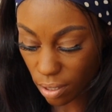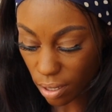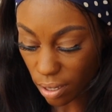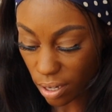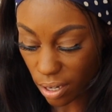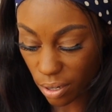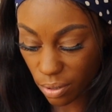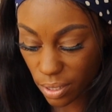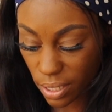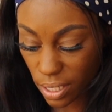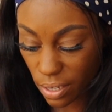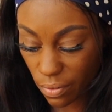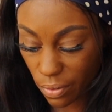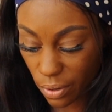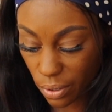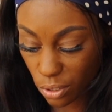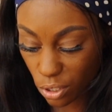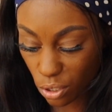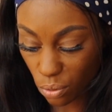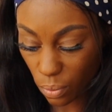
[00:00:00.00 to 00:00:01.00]
I don't know,
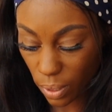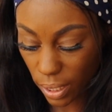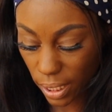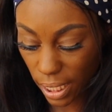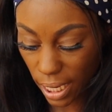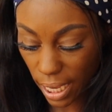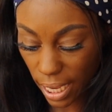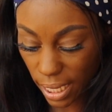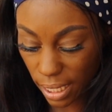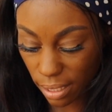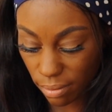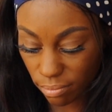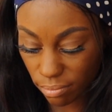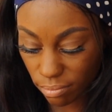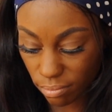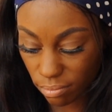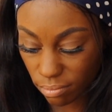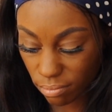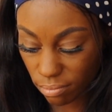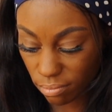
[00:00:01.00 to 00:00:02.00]
0, 28
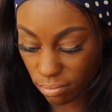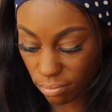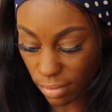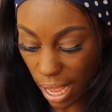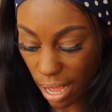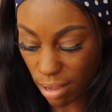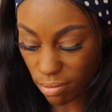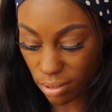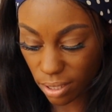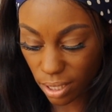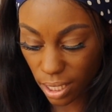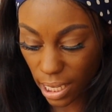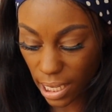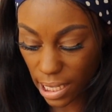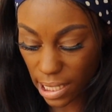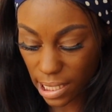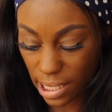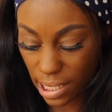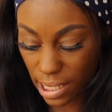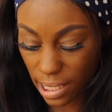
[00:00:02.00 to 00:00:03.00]

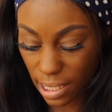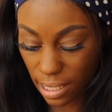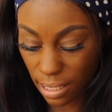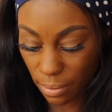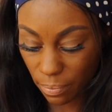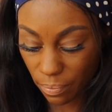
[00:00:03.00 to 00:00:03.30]
ounces.